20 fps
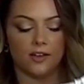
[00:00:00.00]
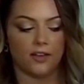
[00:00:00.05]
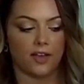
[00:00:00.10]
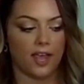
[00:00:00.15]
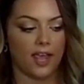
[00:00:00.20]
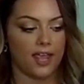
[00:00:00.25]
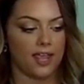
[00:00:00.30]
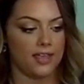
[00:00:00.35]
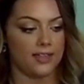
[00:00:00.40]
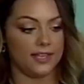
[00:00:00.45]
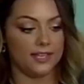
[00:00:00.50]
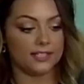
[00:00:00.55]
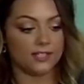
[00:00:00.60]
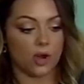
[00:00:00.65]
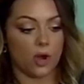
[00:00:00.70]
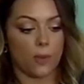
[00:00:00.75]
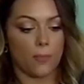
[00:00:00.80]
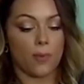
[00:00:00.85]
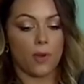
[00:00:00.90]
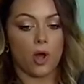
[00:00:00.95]
Okay, and these
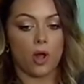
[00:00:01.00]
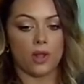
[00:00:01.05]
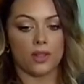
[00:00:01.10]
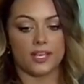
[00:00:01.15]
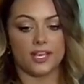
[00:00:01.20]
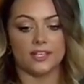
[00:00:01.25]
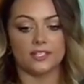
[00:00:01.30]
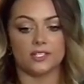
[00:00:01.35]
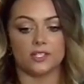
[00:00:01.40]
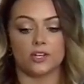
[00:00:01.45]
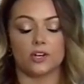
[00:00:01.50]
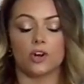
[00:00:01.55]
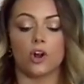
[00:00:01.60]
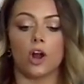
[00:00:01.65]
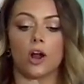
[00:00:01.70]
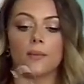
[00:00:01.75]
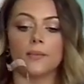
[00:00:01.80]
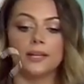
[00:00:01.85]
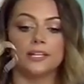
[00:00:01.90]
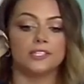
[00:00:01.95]
are polyester
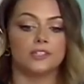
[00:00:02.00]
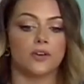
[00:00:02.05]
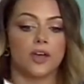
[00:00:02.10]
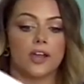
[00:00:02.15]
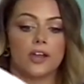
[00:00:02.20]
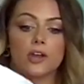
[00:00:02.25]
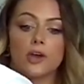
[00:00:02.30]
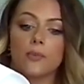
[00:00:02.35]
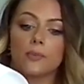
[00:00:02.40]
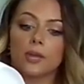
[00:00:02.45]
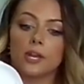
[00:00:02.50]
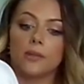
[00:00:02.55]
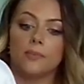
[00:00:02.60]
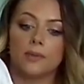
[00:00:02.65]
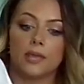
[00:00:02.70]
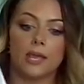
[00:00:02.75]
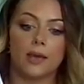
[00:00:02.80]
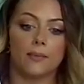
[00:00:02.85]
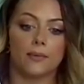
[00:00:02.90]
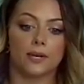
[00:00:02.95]
garments, so I know I'm going to
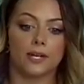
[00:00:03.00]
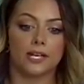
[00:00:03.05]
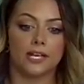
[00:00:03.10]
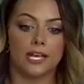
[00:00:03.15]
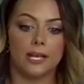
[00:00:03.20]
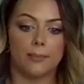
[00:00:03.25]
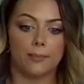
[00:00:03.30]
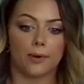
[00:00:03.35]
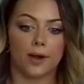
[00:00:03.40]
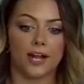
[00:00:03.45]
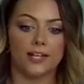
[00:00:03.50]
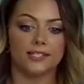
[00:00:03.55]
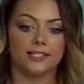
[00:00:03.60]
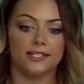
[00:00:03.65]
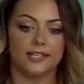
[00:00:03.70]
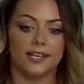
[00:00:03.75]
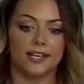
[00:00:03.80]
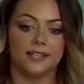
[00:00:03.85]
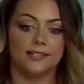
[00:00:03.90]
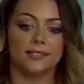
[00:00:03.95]
be able to heat press
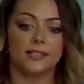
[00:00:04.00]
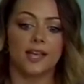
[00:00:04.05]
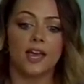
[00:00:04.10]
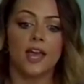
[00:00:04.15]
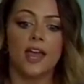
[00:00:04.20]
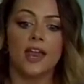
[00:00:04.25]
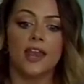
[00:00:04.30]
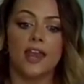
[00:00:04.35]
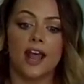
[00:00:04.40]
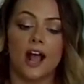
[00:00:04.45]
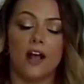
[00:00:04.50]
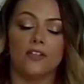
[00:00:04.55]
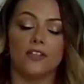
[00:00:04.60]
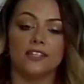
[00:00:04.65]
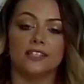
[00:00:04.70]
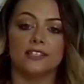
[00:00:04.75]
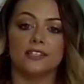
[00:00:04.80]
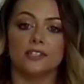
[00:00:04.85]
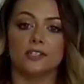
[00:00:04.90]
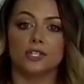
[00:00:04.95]
these. Now,
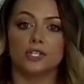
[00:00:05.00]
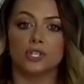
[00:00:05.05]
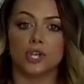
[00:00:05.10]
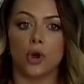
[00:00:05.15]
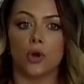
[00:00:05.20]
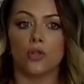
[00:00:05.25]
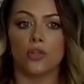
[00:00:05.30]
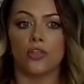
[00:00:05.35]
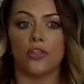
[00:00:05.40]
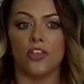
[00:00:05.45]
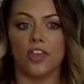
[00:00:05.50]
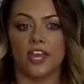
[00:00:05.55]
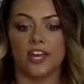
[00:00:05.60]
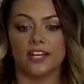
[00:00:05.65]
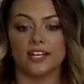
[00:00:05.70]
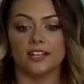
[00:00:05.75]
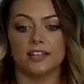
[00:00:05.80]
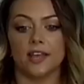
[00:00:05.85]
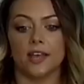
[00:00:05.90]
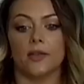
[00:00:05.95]
this is so
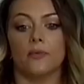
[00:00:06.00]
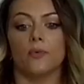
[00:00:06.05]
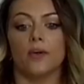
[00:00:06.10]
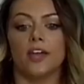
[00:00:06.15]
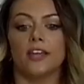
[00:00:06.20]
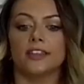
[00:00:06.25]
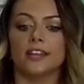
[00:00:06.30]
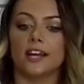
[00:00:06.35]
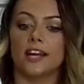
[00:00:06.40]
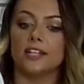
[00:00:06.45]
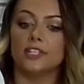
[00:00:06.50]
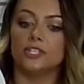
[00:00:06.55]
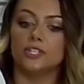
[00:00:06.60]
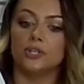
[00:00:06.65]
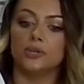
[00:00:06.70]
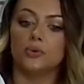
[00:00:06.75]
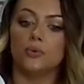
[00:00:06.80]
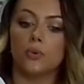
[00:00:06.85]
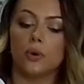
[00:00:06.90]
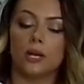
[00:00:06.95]
thin and lightweight that I
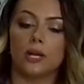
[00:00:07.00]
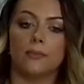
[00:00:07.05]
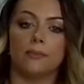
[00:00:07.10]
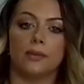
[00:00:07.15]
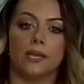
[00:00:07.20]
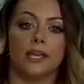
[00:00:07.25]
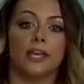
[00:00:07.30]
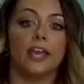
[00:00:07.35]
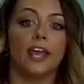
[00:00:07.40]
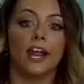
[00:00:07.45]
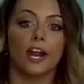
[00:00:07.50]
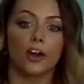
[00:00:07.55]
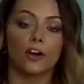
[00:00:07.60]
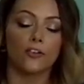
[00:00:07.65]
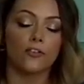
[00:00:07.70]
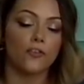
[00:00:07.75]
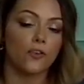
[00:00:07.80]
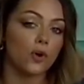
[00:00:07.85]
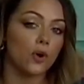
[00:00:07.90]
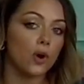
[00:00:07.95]
do want to be
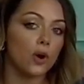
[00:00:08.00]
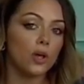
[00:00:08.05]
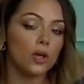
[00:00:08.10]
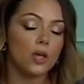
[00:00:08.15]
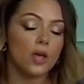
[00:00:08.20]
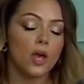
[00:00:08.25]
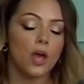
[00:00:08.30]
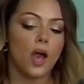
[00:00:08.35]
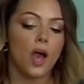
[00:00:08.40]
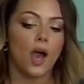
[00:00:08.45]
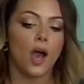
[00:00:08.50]
careful